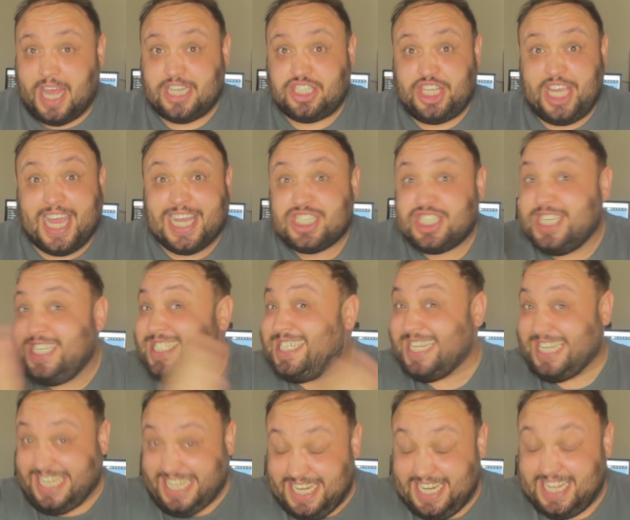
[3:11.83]
Like, she actually
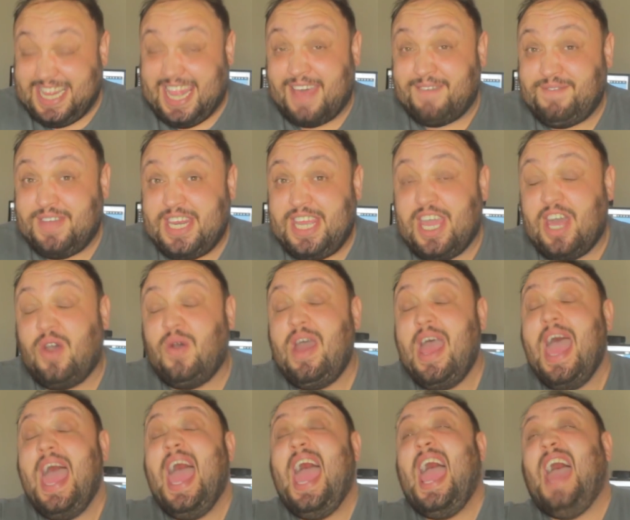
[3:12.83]
deleted that video
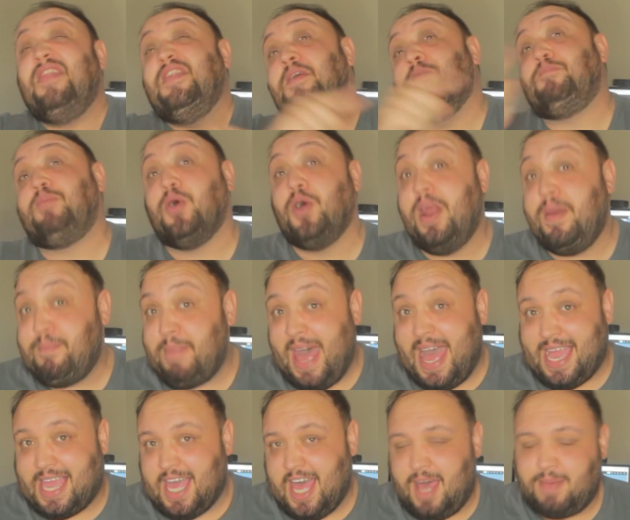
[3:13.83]
and then put it
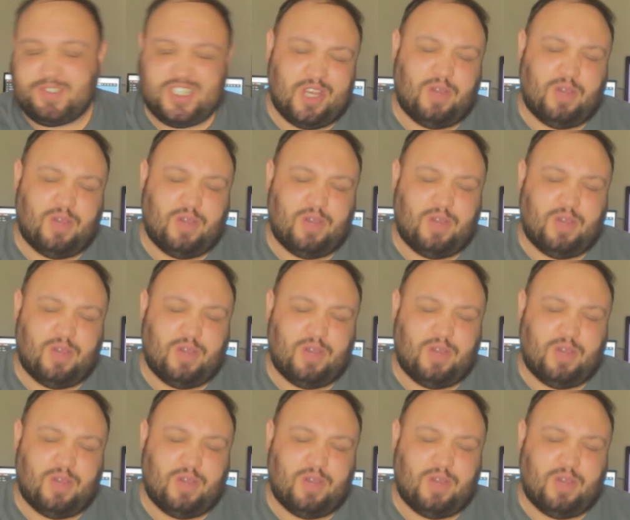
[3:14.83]
back up.